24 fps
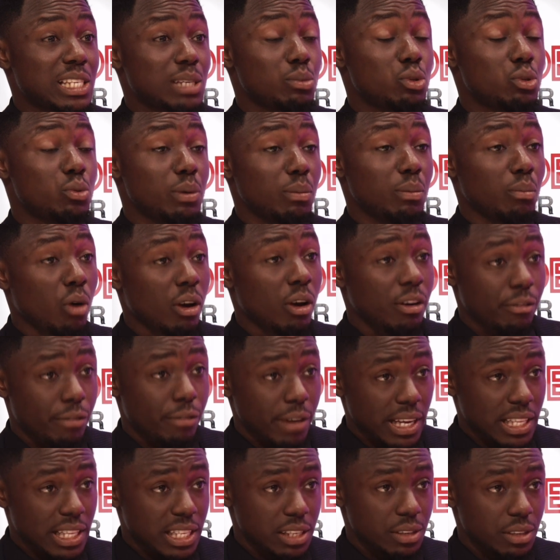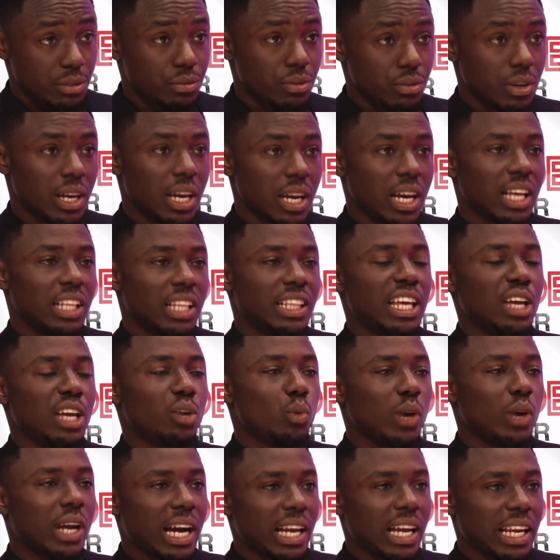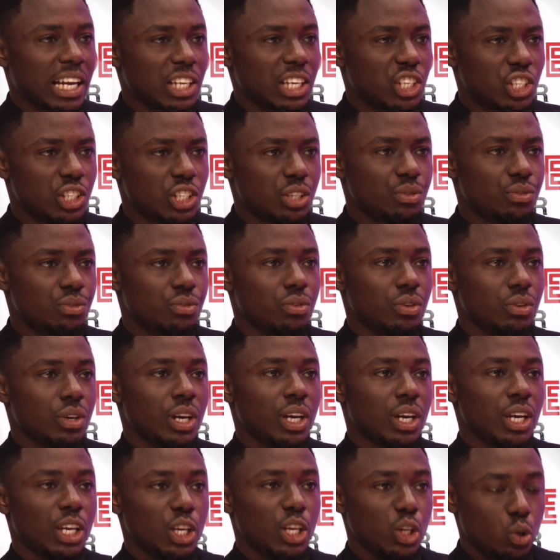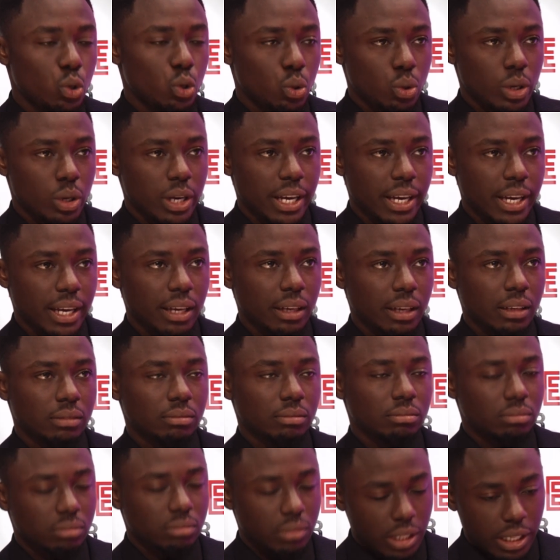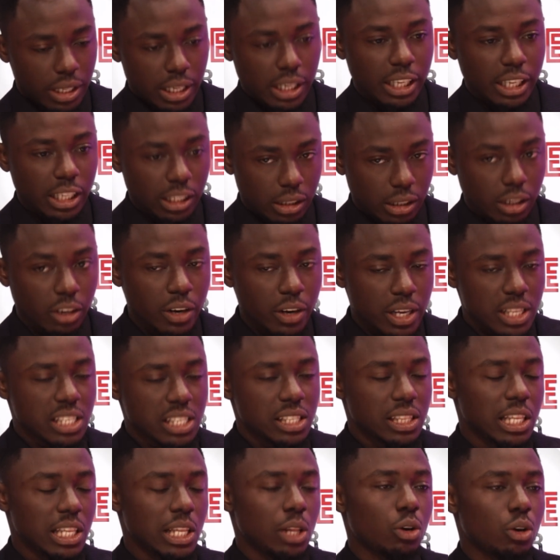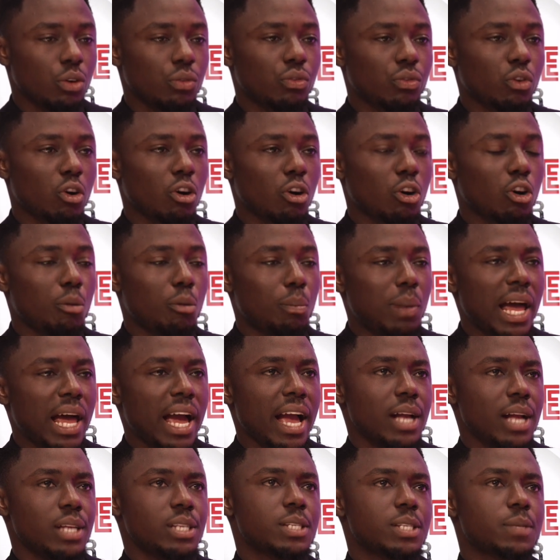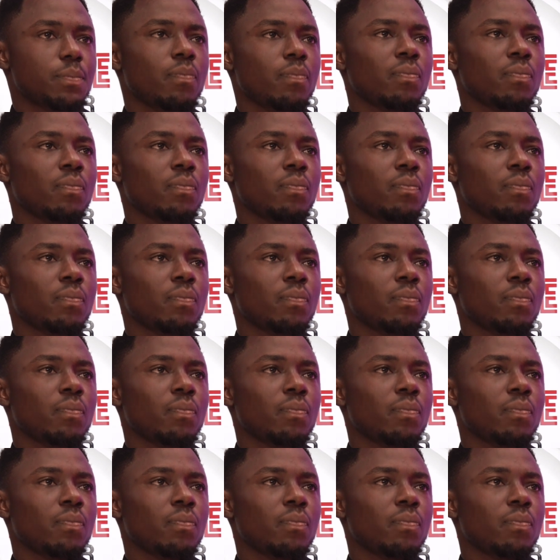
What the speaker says: to be more effective, then we can achieve, a great deal of compliance.